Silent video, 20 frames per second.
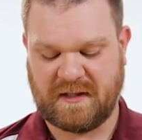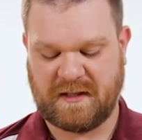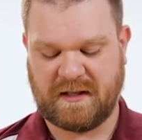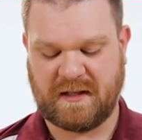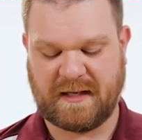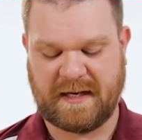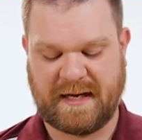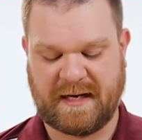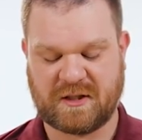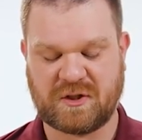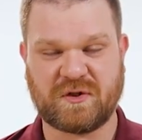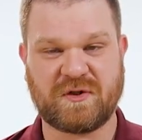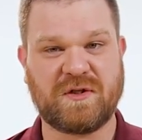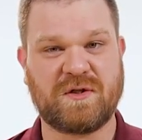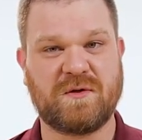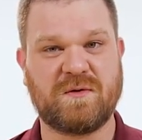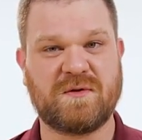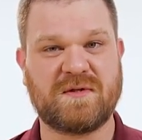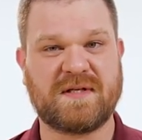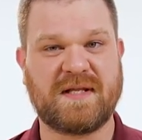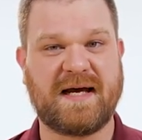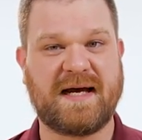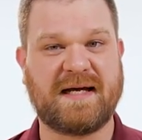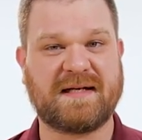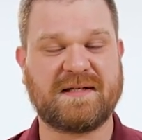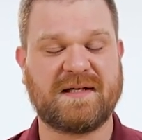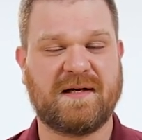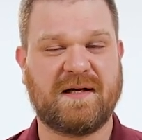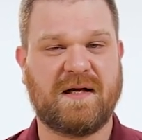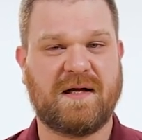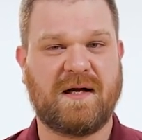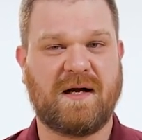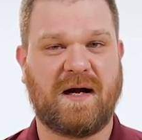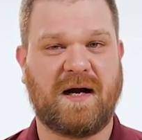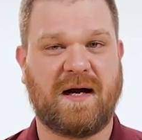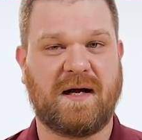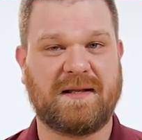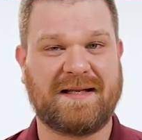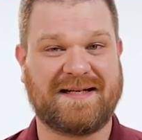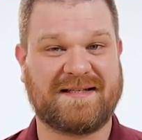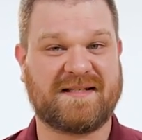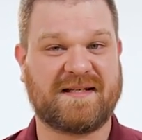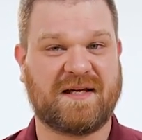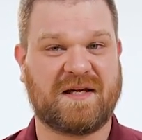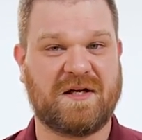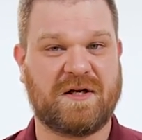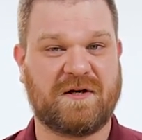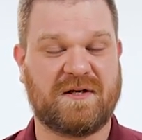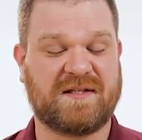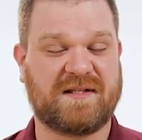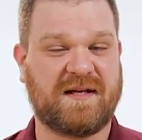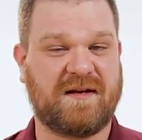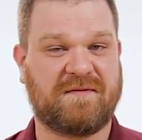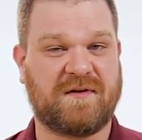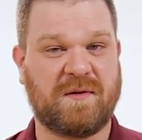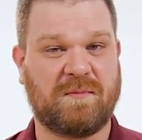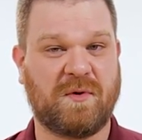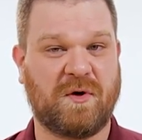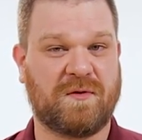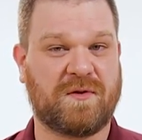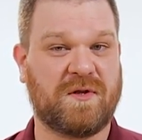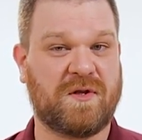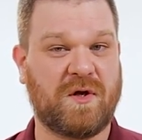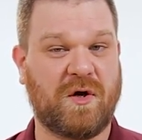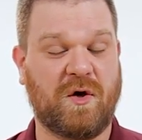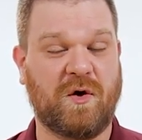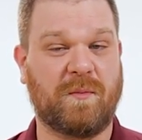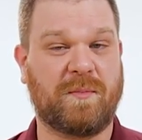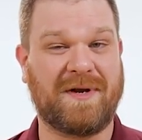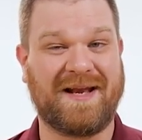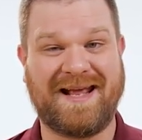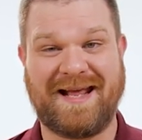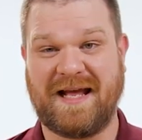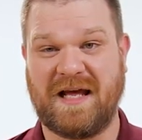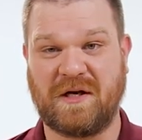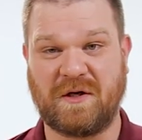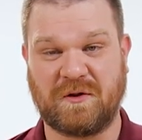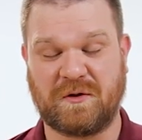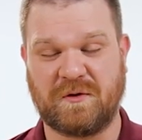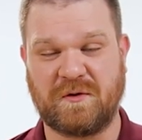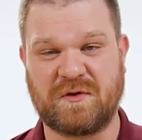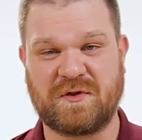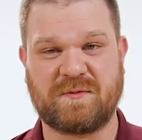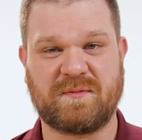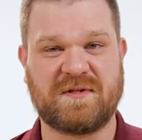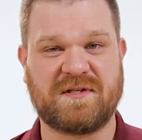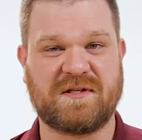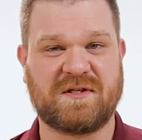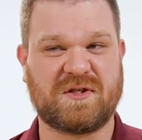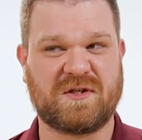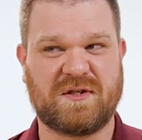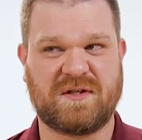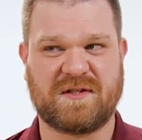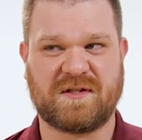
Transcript: you can actually use that uh, that secondary safety both in the open and closed position.